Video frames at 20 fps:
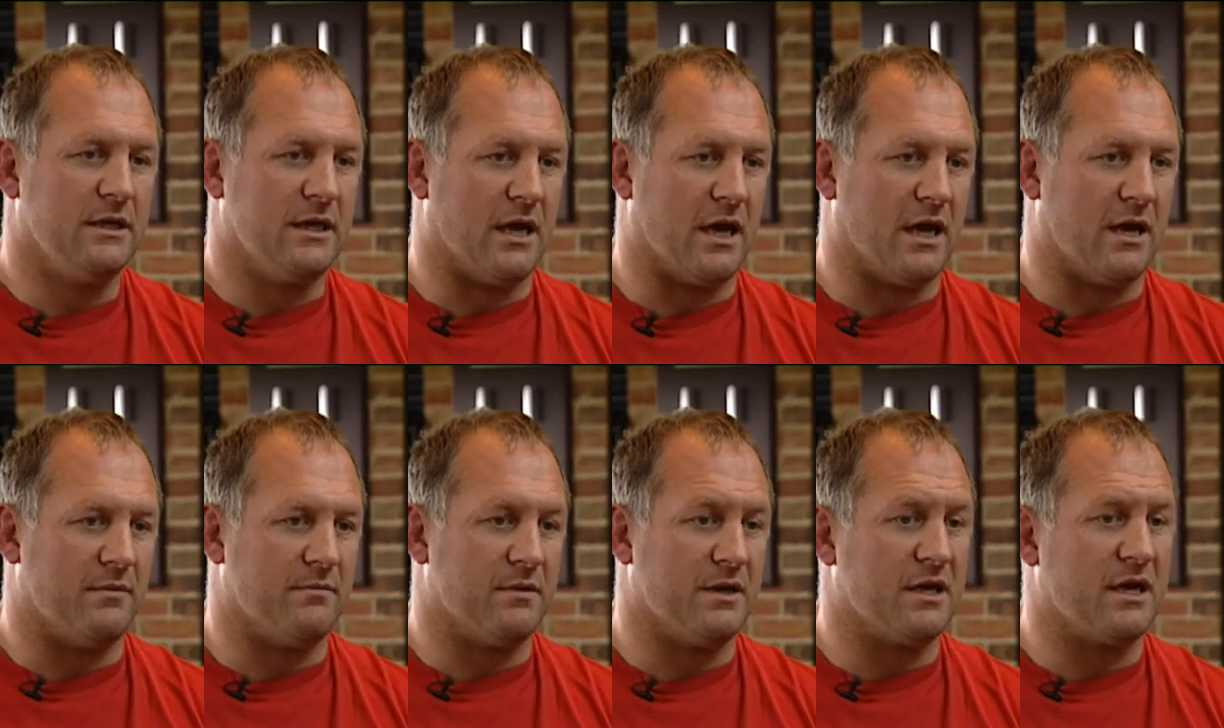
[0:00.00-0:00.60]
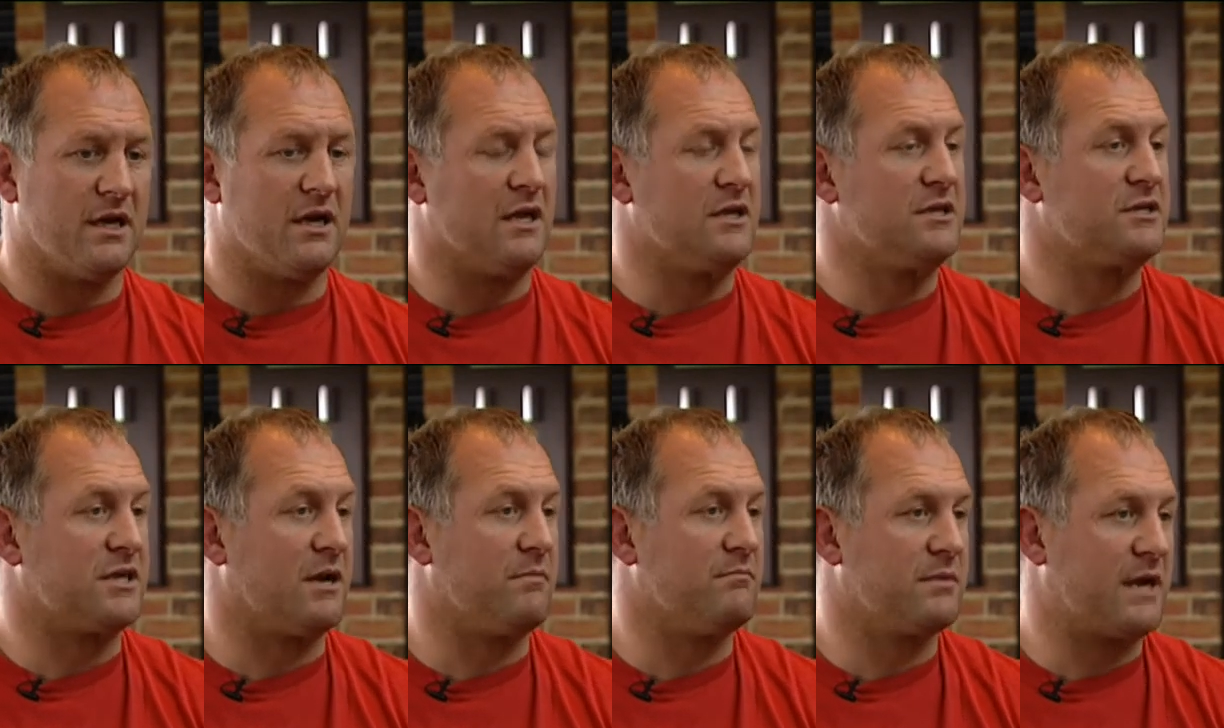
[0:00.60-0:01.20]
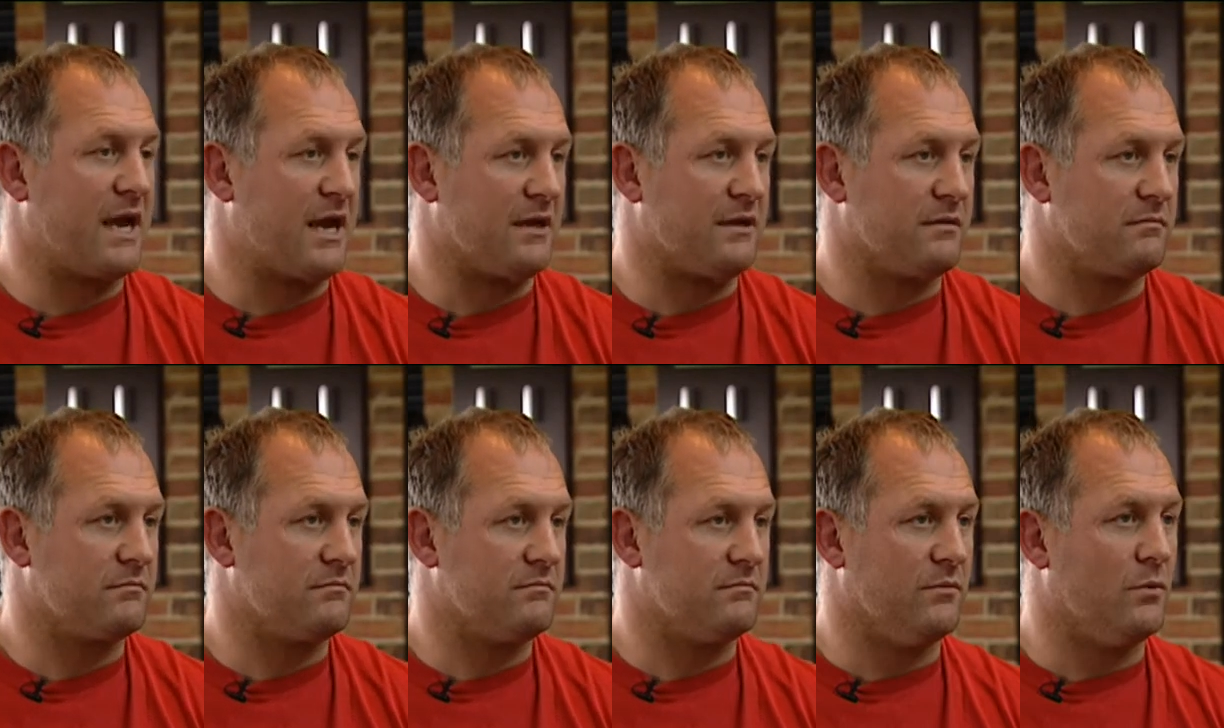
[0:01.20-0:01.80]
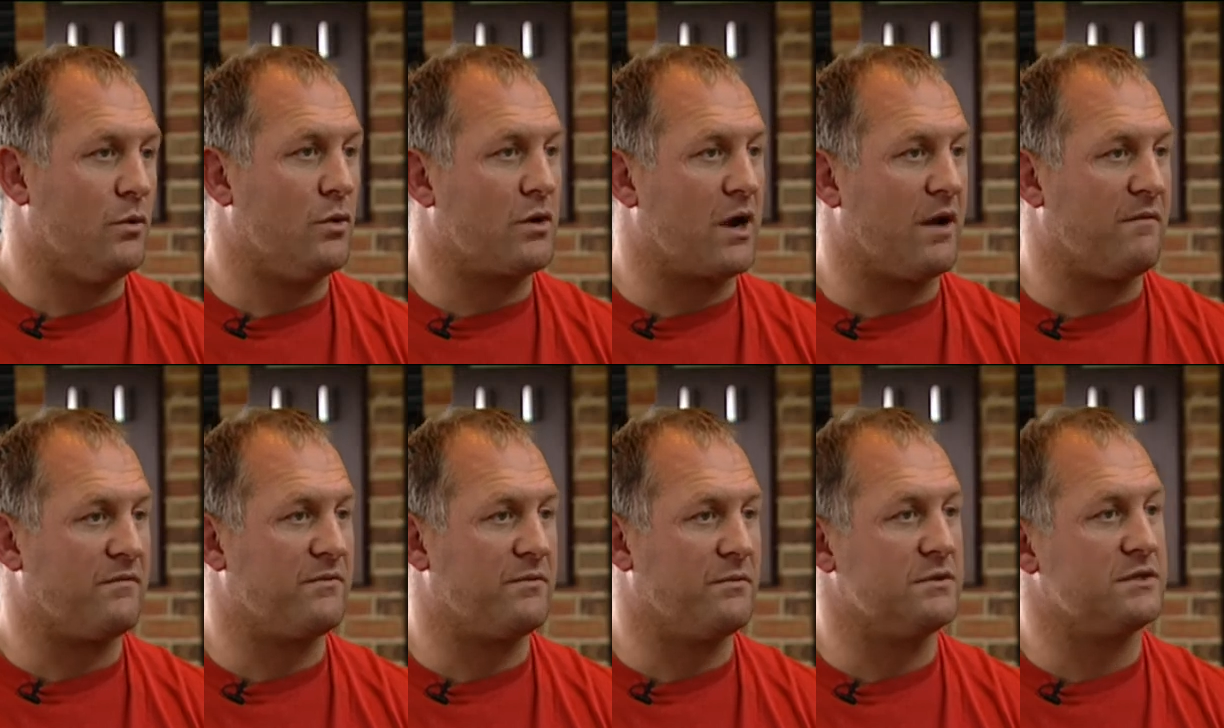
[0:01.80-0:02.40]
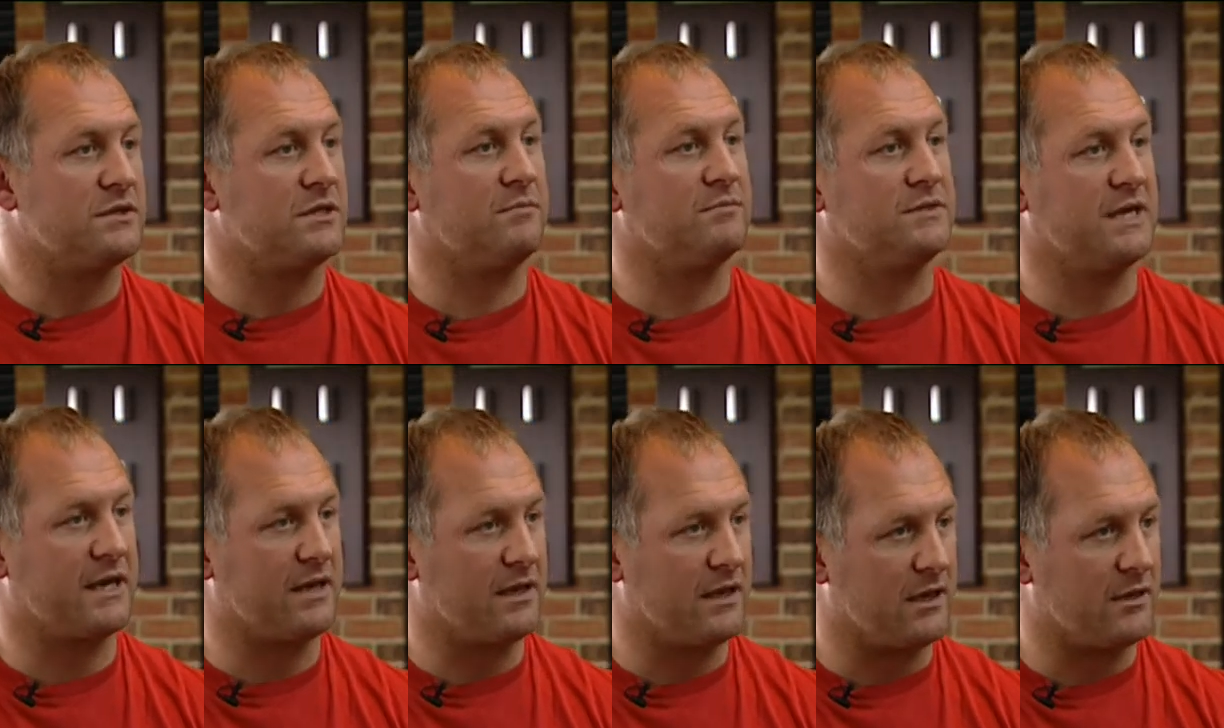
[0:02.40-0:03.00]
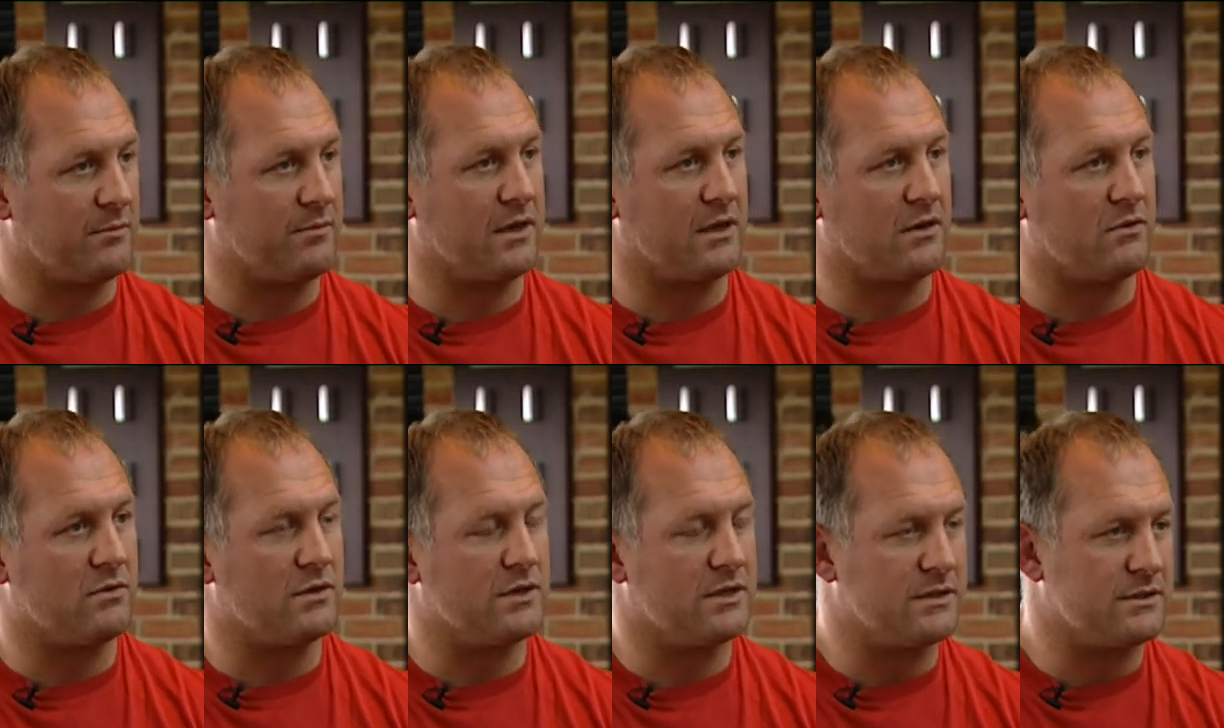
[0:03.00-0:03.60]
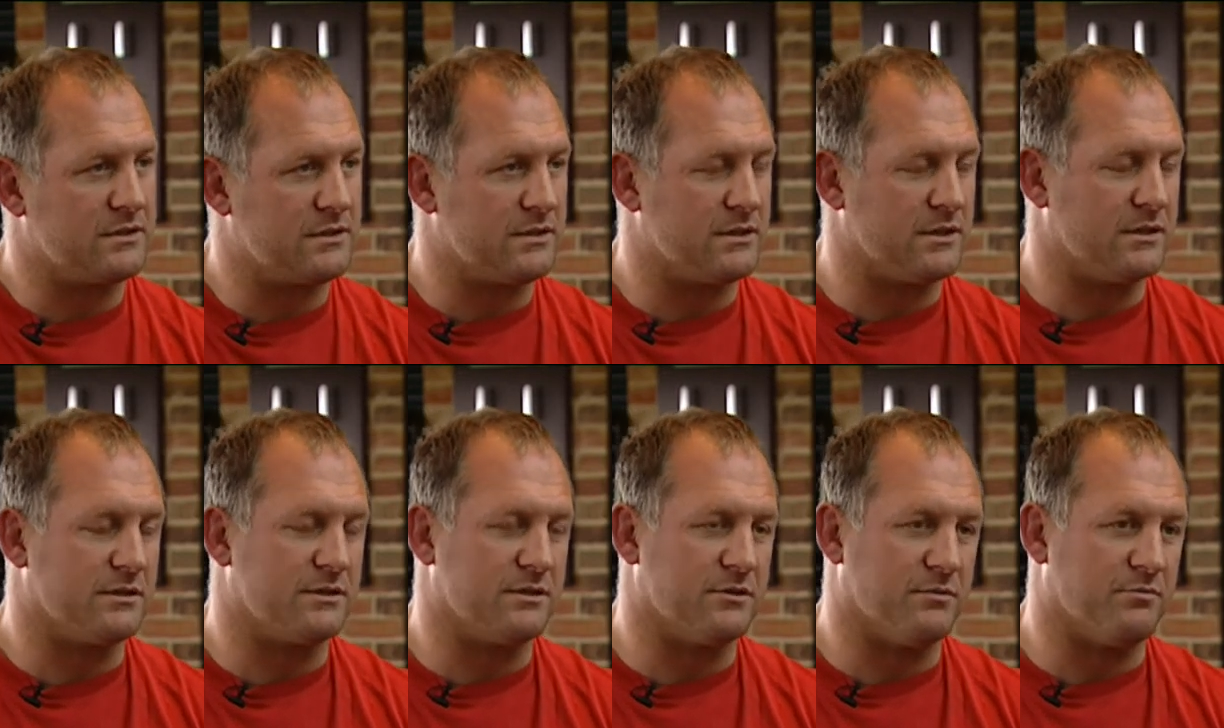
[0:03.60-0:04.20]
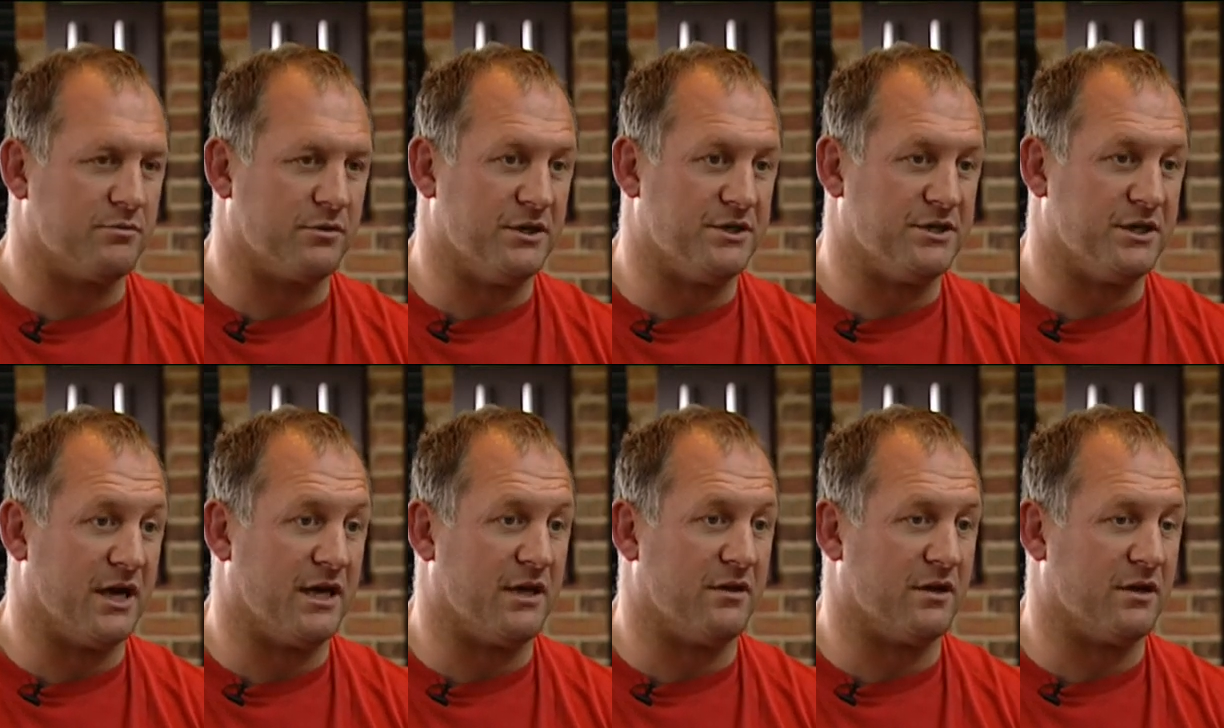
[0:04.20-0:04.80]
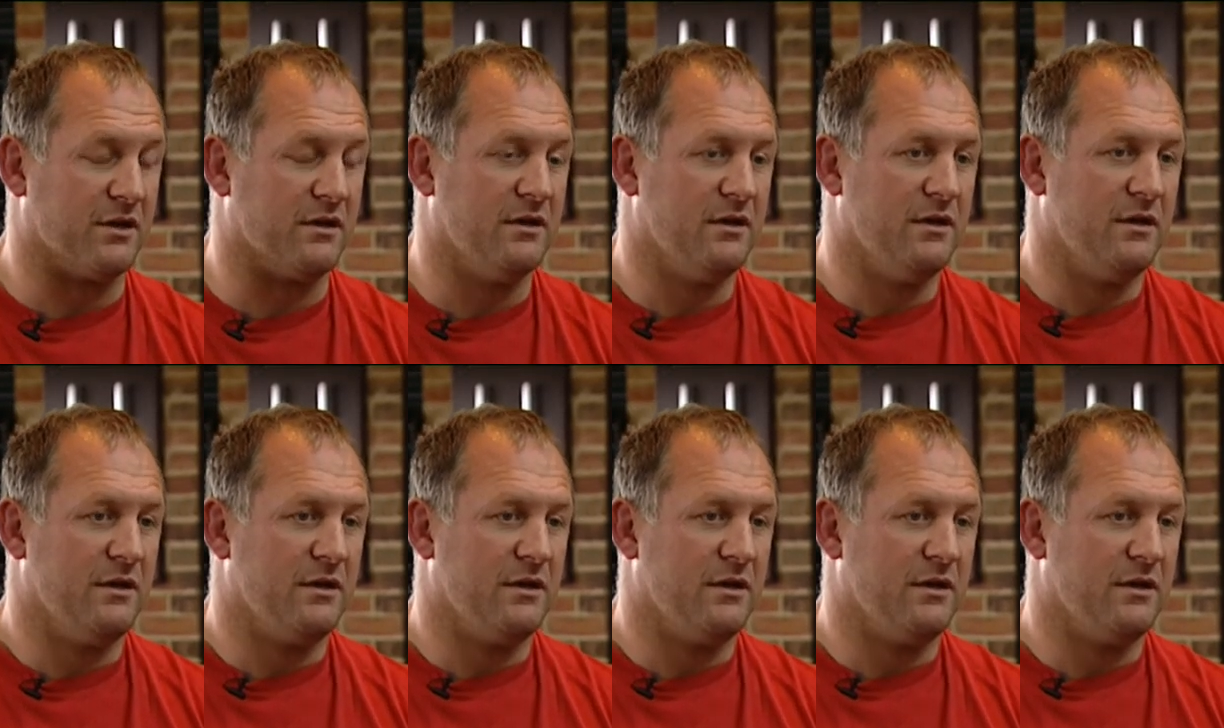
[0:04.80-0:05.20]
Um, and some get more comfortable and some take a little bit longer to, to appreciate that